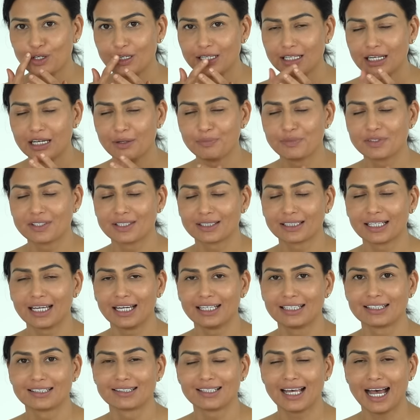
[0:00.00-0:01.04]
lips
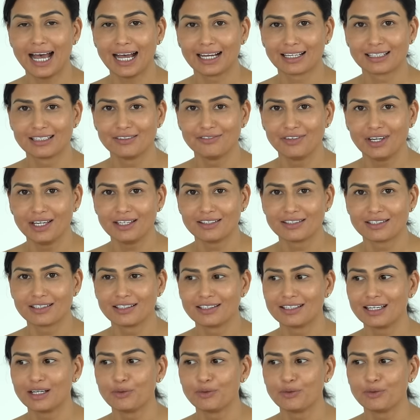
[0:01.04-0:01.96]
gets activated,